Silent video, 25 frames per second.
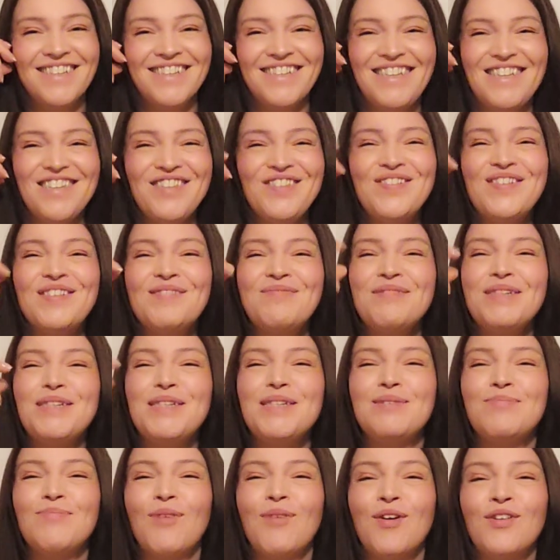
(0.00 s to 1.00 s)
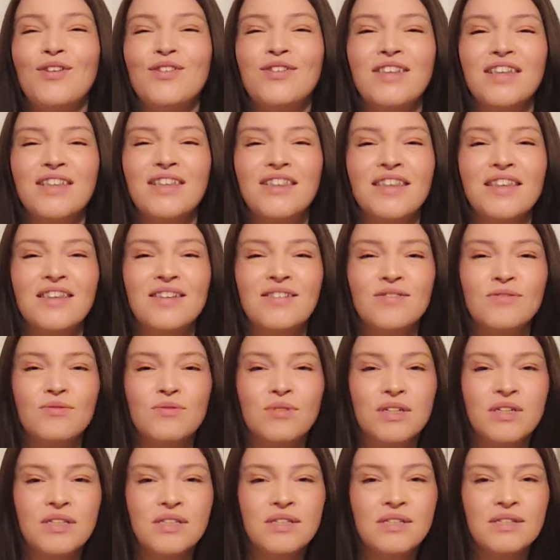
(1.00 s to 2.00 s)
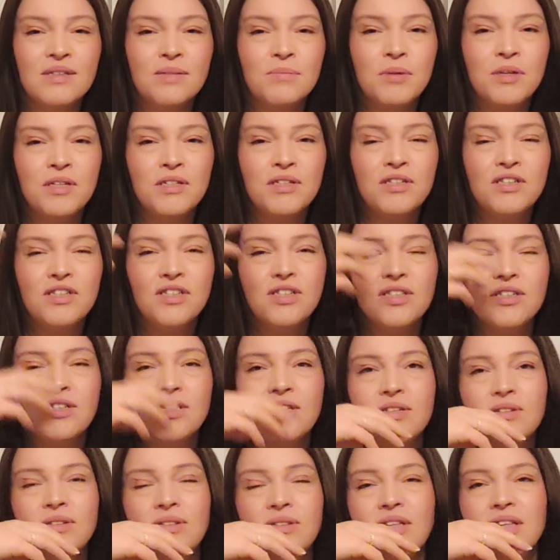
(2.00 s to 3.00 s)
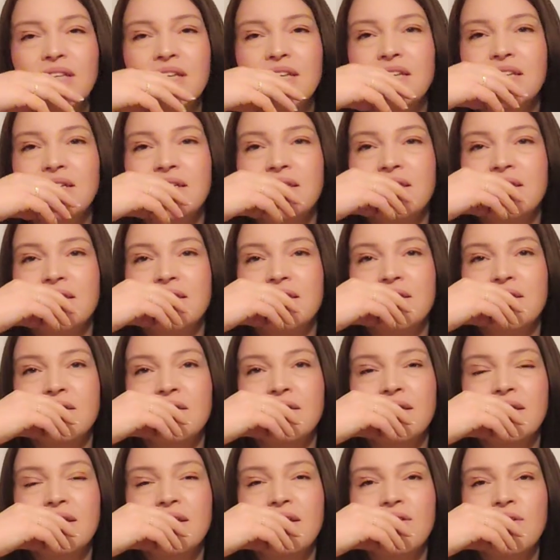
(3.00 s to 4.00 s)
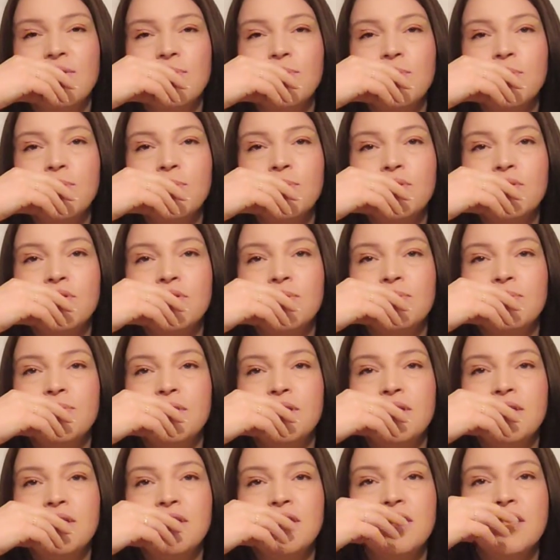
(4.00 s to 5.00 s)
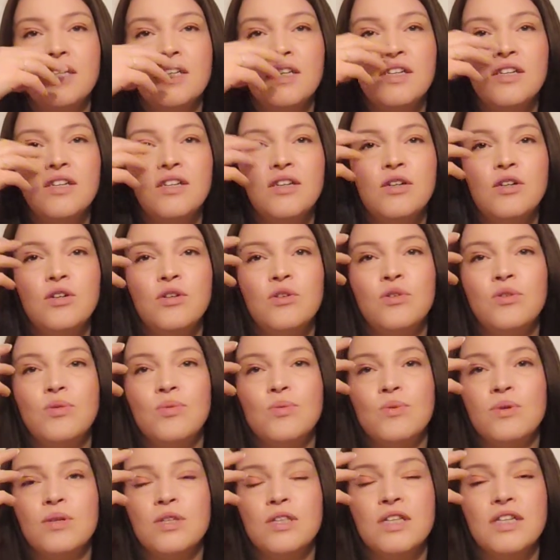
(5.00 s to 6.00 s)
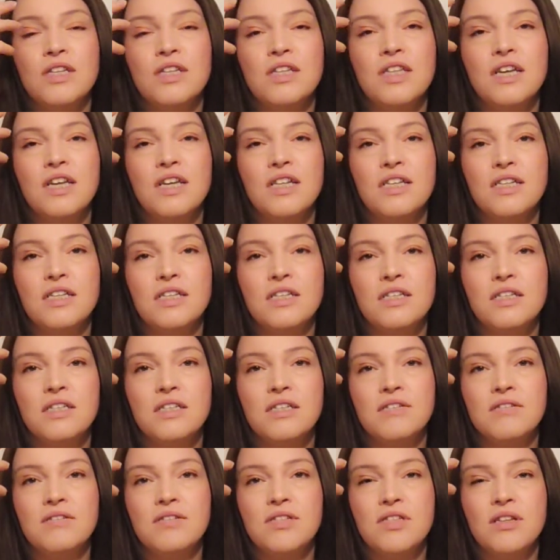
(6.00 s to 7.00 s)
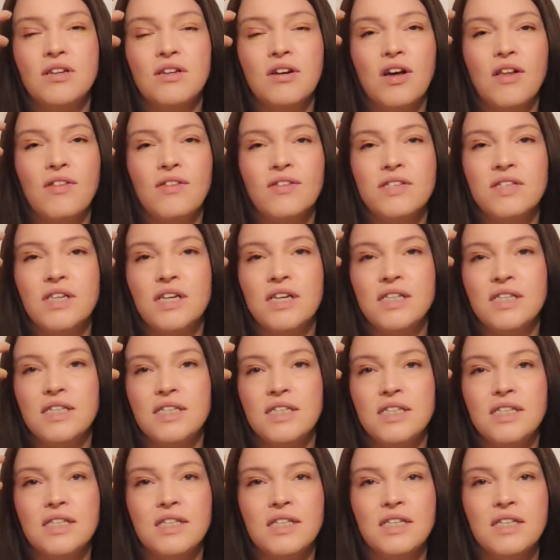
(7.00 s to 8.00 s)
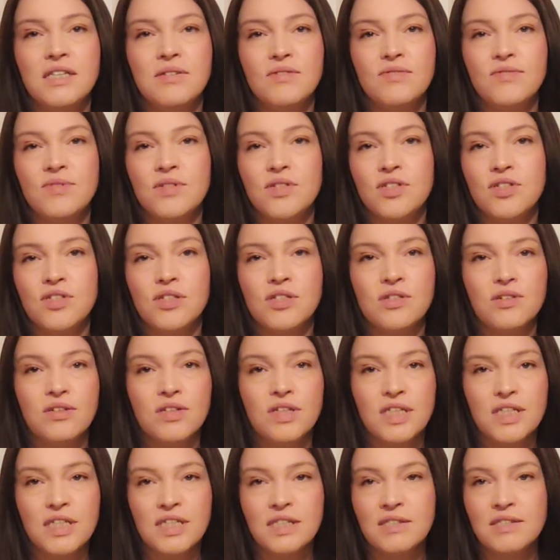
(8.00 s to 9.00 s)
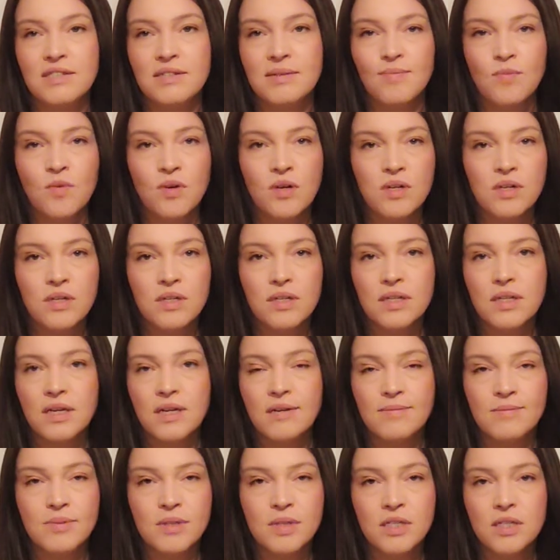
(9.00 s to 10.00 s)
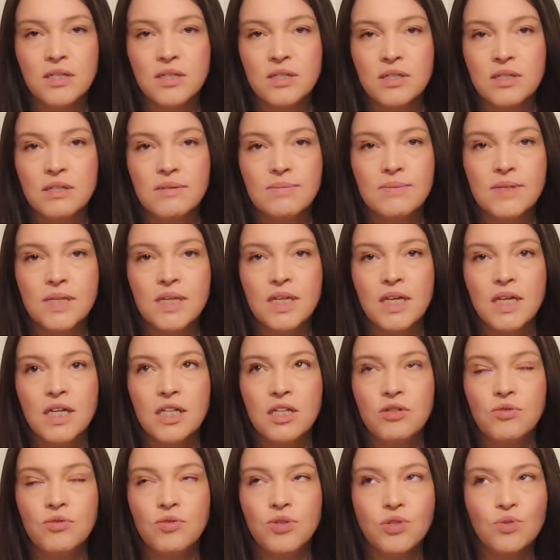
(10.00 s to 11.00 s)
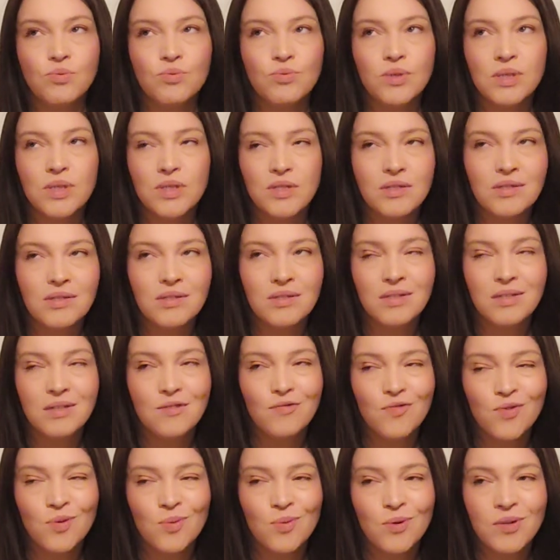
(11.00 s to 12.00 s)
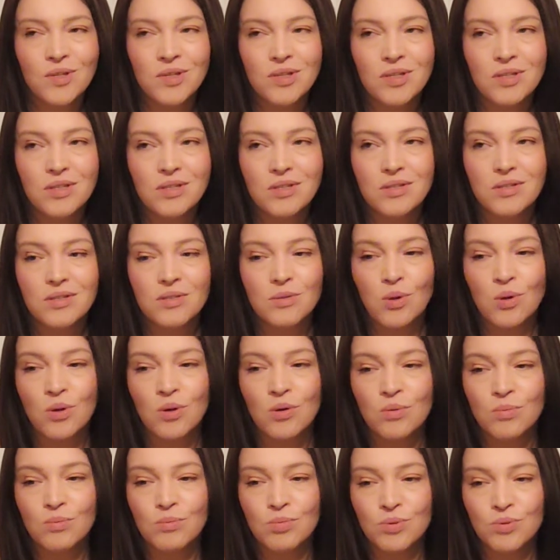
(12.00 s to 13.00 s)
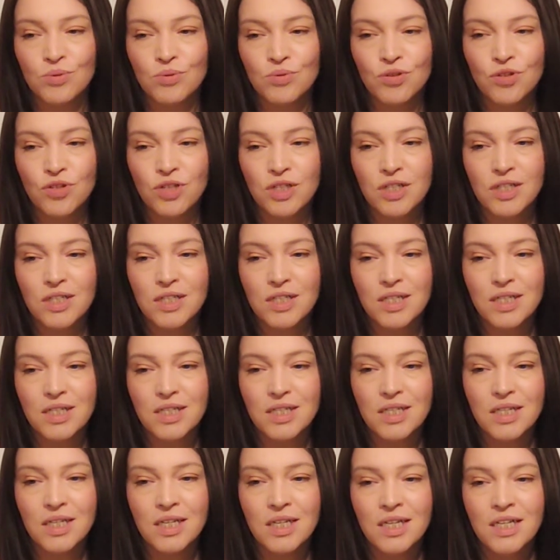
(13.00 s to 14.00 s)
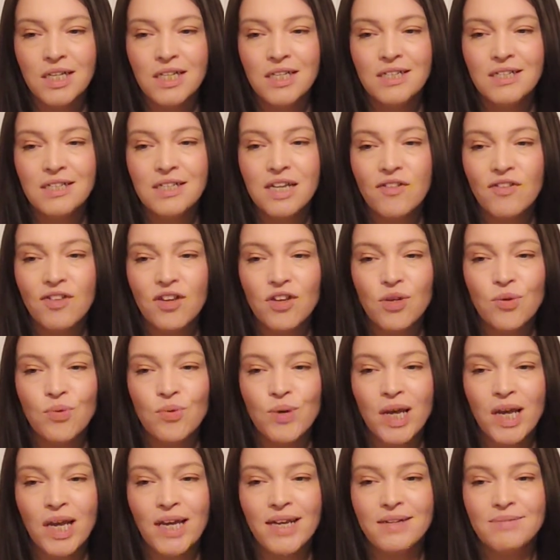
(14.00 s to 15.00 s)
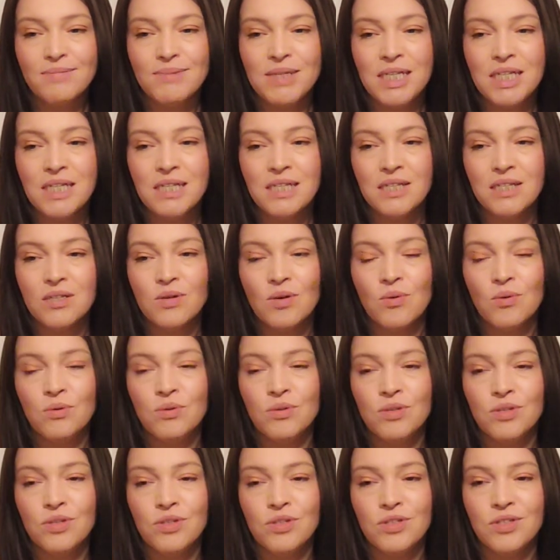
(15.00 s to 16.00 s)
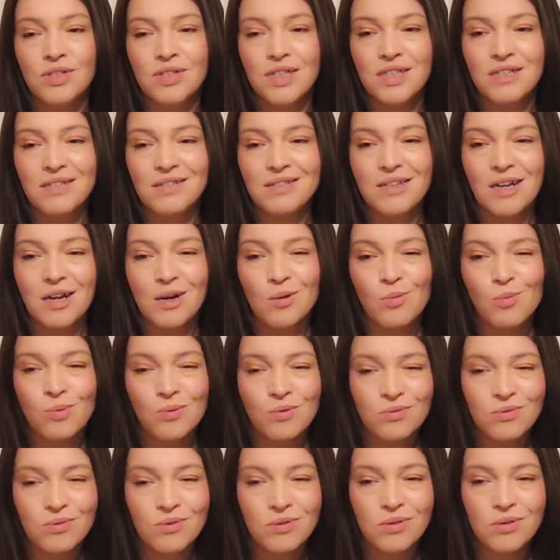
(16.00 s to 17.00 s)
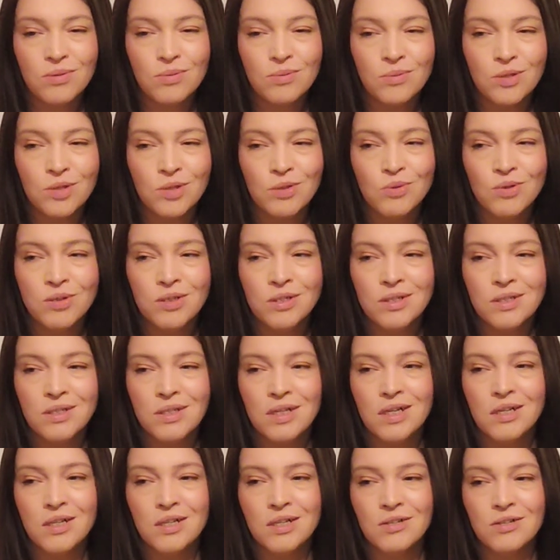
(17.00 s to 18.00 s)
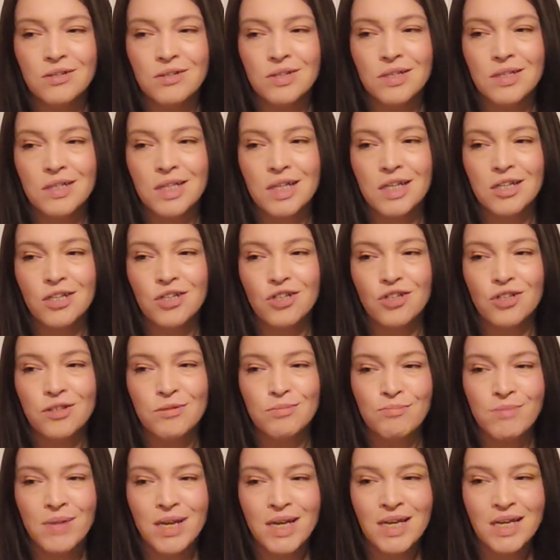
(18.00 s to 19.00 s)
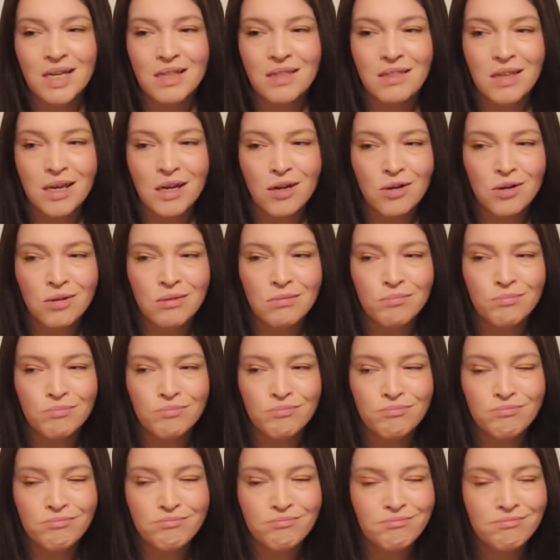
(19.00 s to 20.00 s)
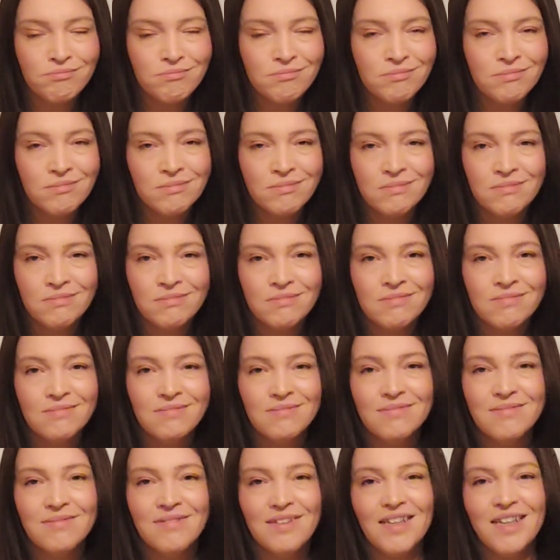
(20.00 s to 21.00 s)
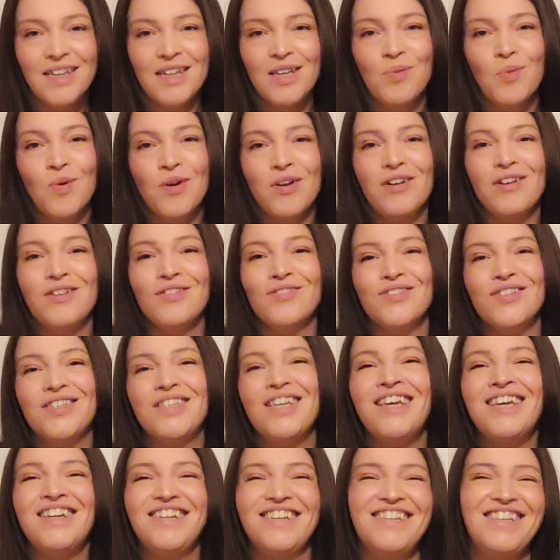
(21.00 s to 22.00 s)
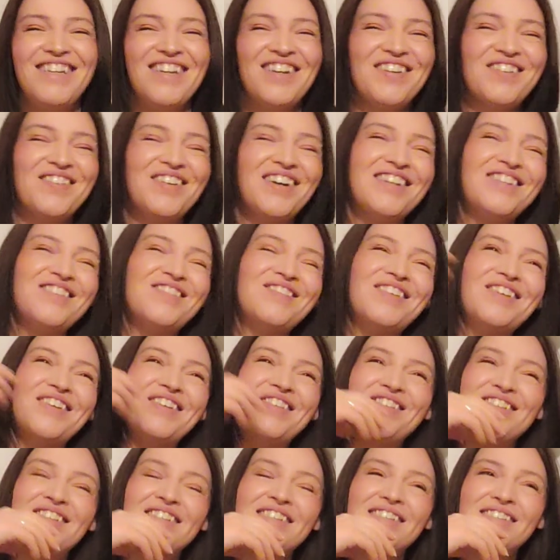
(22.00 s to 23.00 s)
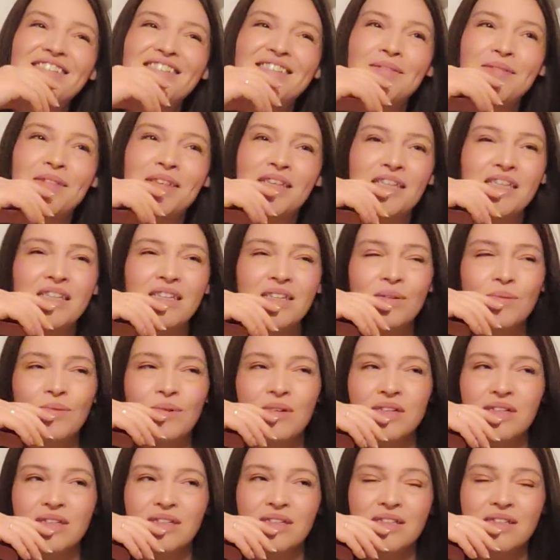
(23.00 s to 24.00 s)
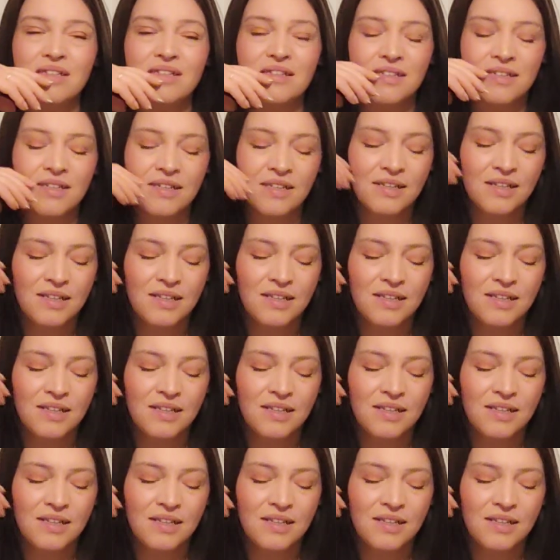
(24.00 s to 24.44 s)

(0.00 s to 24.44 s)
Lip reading: You could be smarter than the rest of the bunch, you know, like other people could be really like stuck on this idea that eventually they're going to get somewhere in a company or something, and you just really see it for what it is. It's all bullshit. Like, it's not that you can't obtain the goal, it's just that it's not worth it, but you could clearly like just make it there anywhere else. You know, I don't know, there's just something here where it's like